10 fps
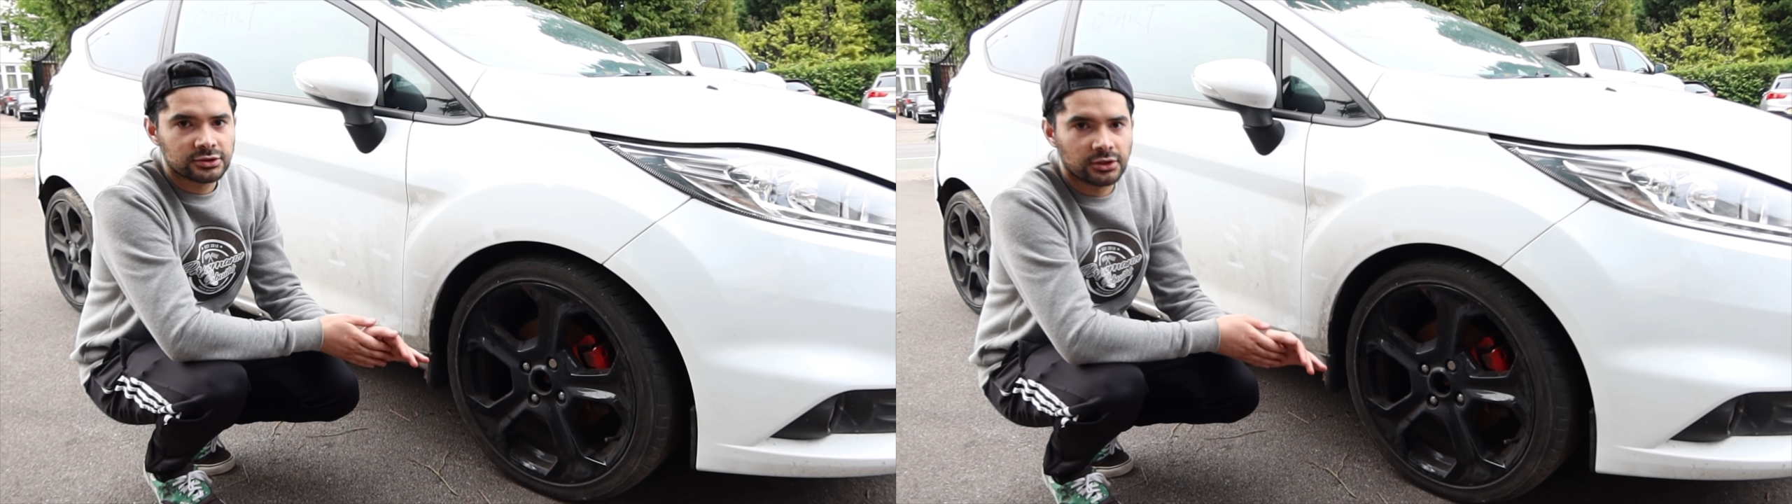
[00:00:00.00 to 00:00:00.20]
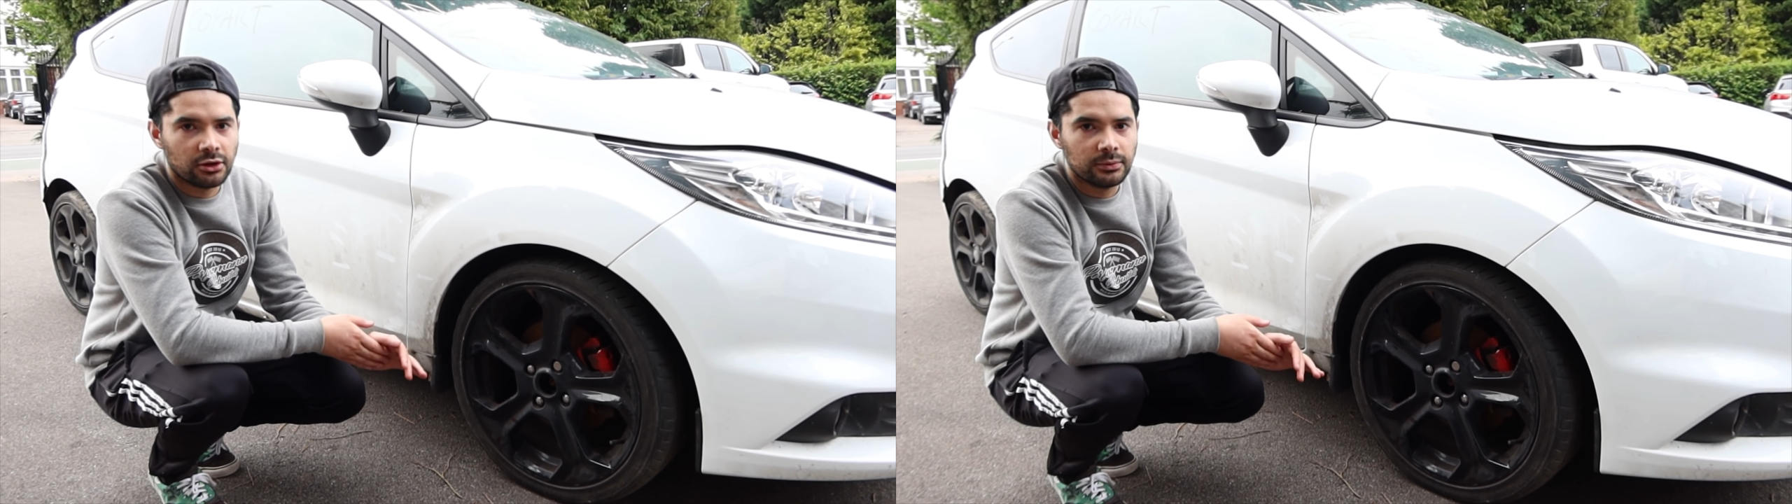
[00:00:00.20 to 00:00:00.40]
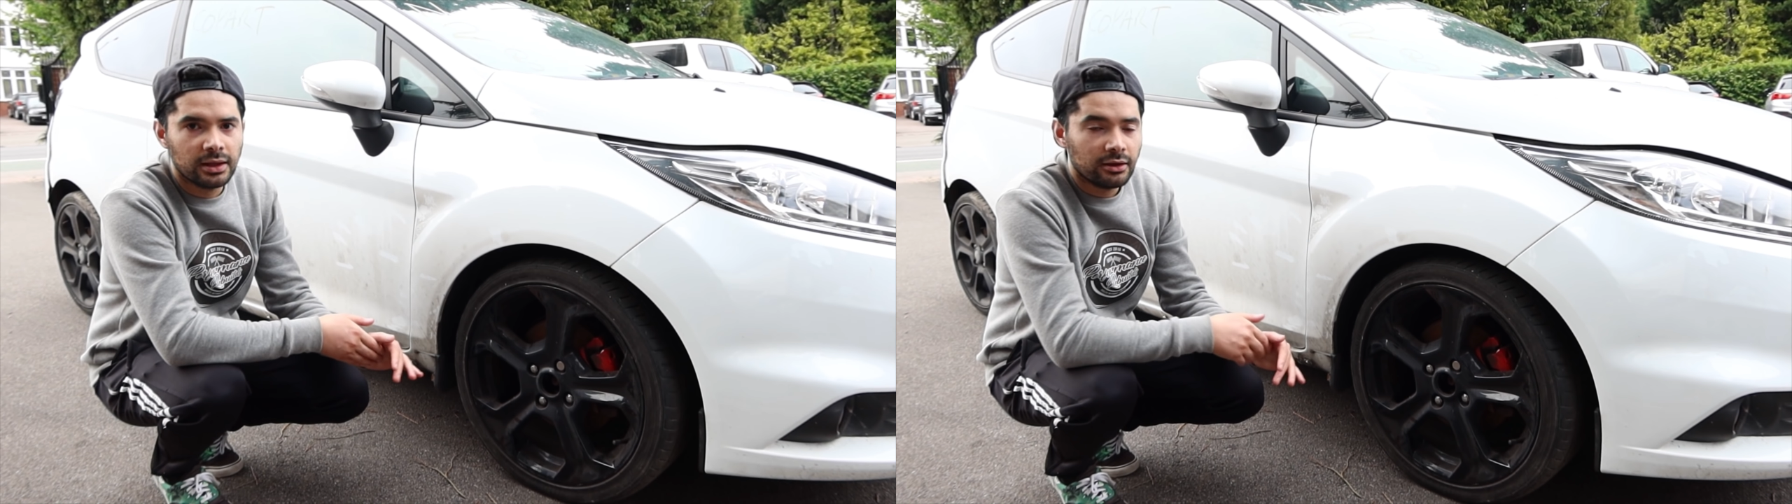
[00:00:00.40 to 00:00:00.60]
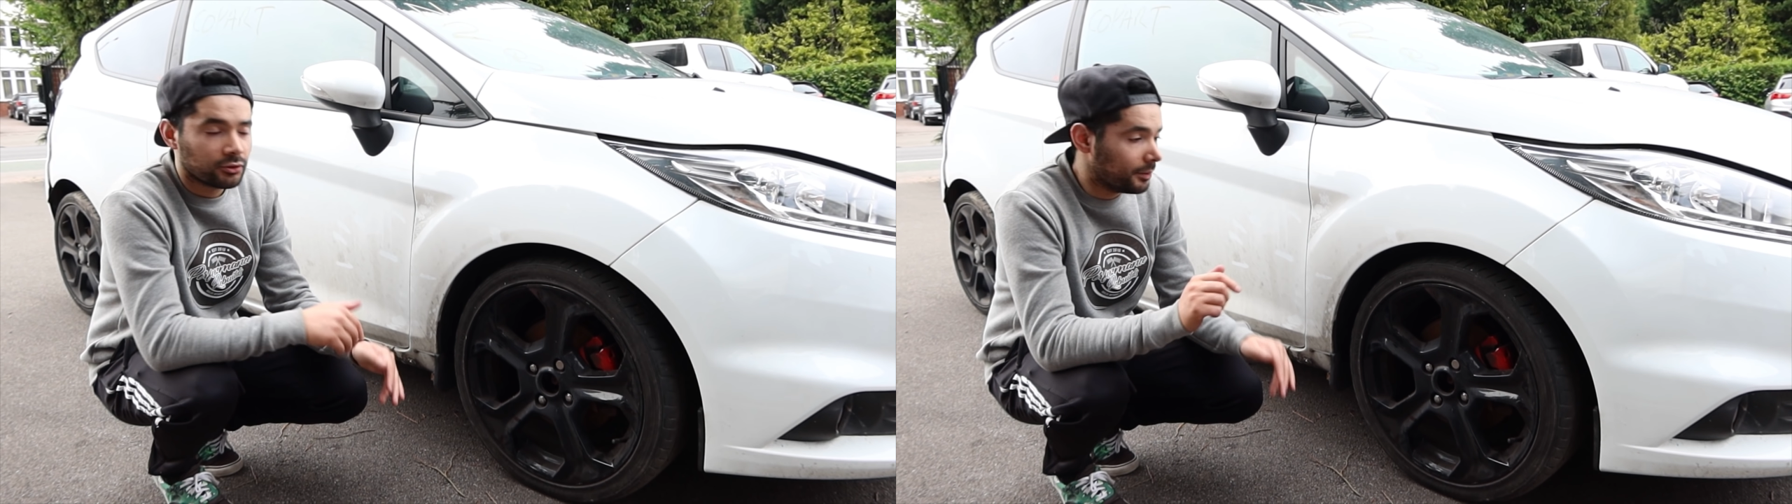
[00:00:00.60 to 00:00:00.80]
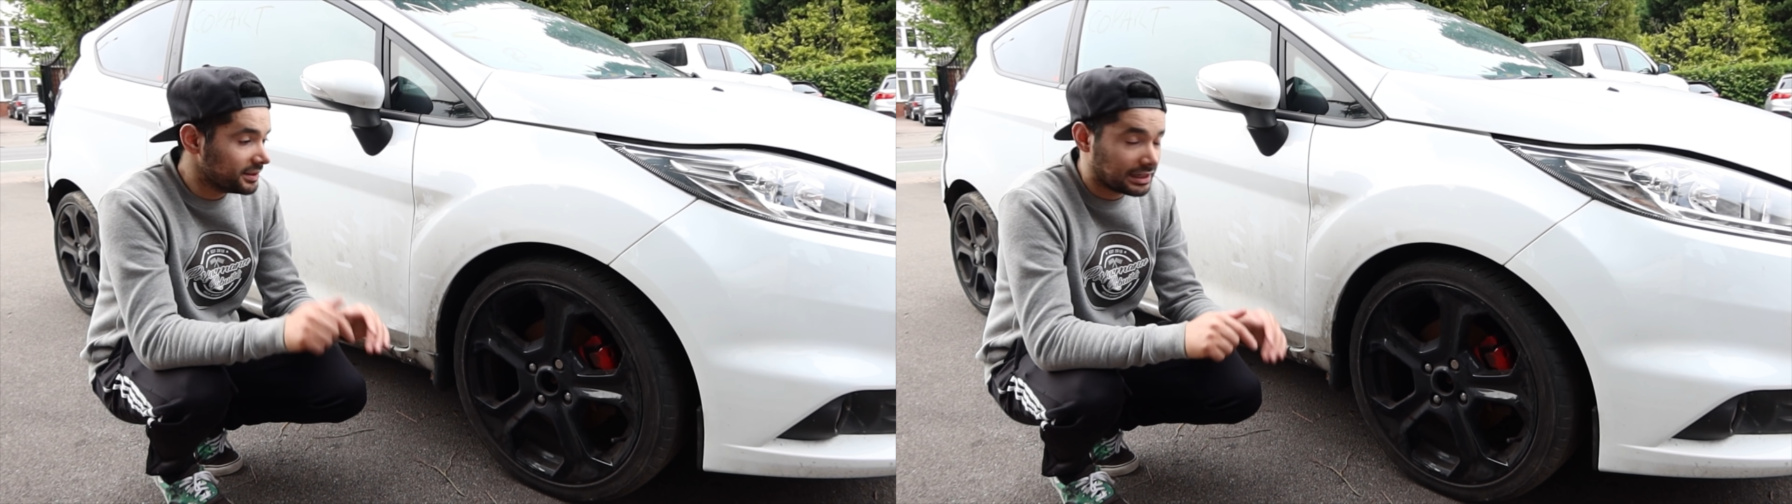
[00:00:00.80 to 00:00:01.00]
So
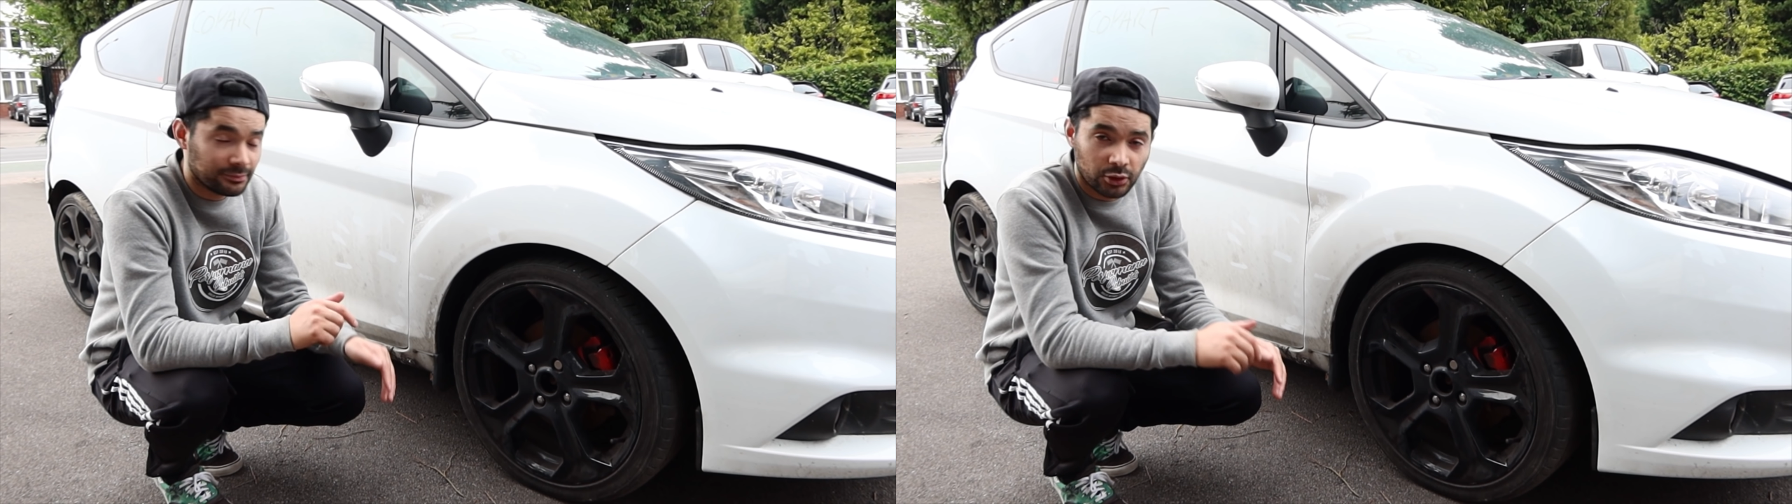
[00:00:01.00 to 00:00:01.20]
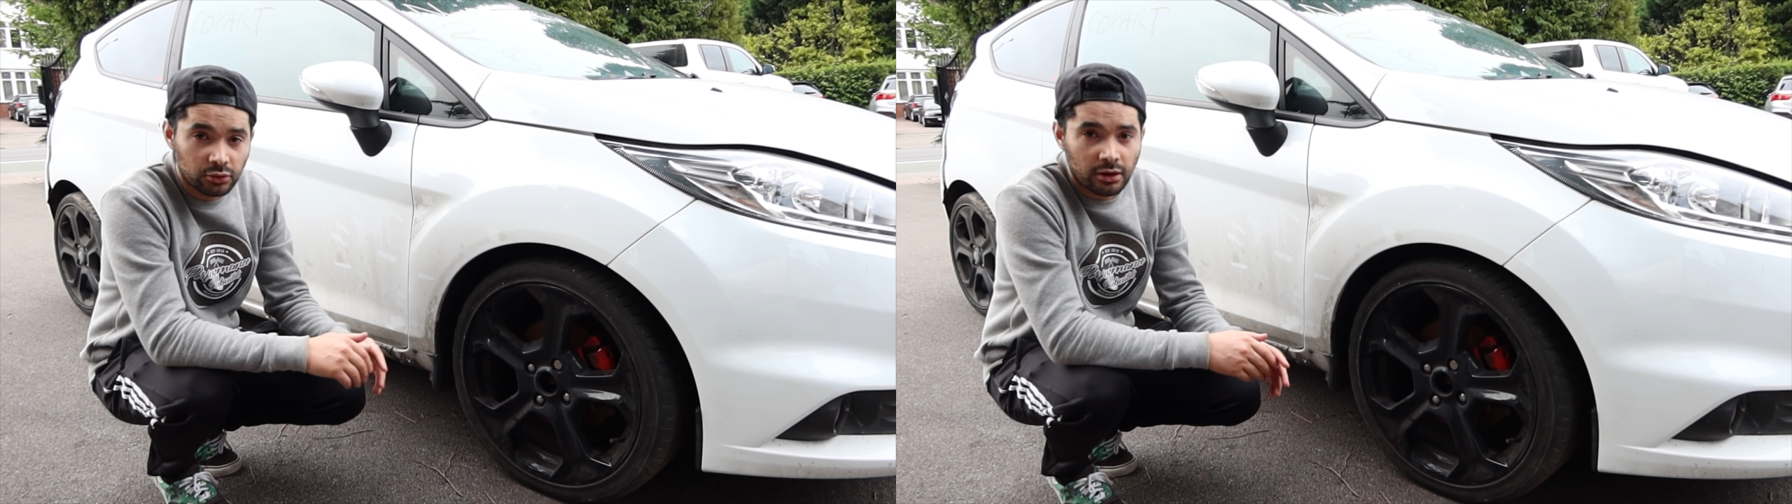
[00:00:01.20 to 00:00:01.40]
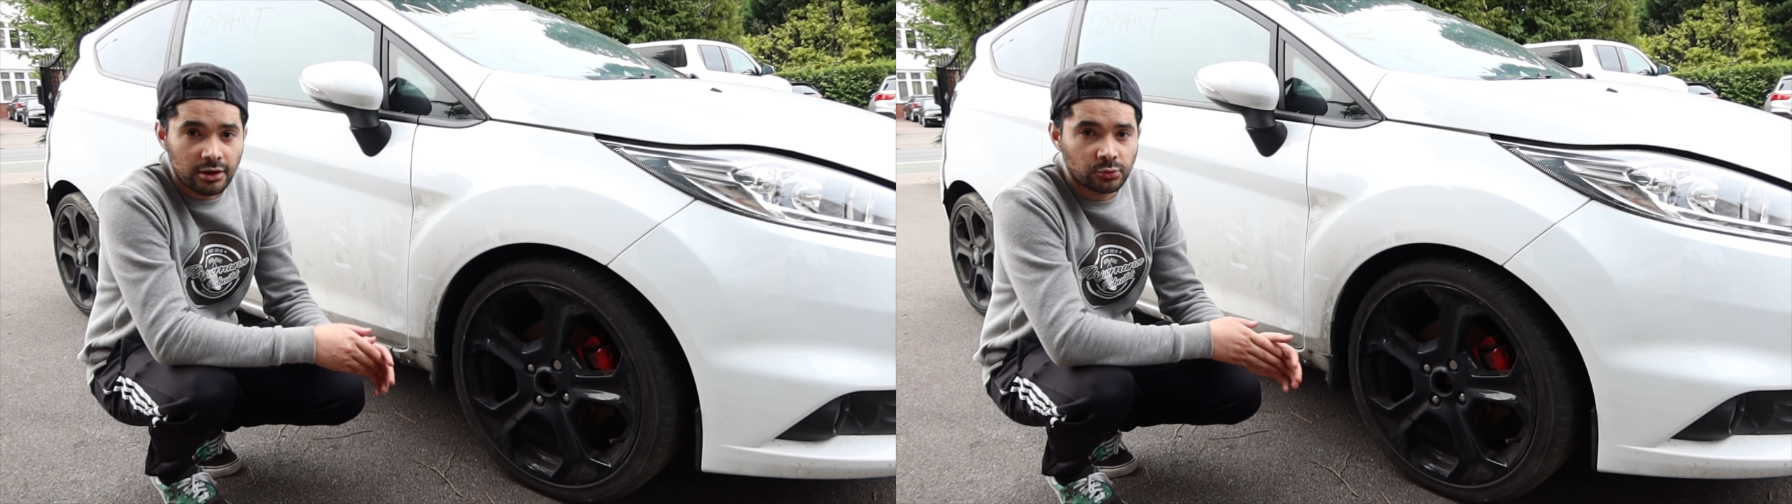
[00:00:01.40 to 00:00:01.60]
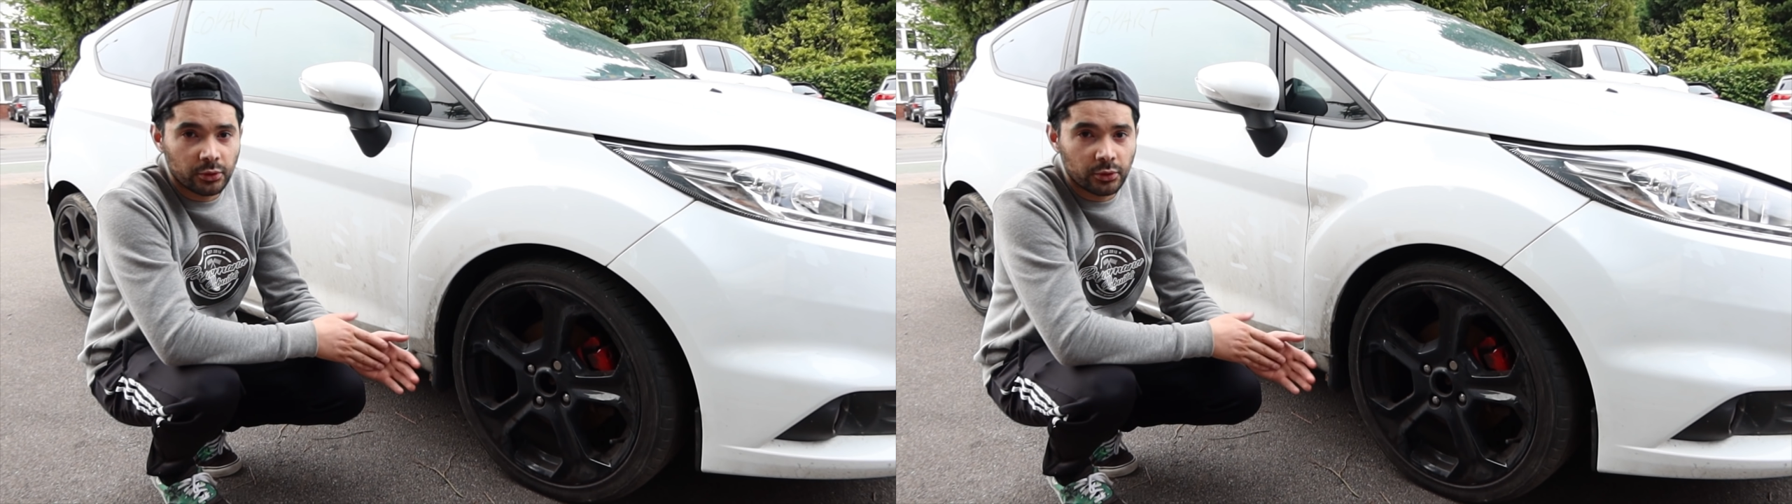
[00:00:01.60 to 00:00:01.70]
comment down below, guys,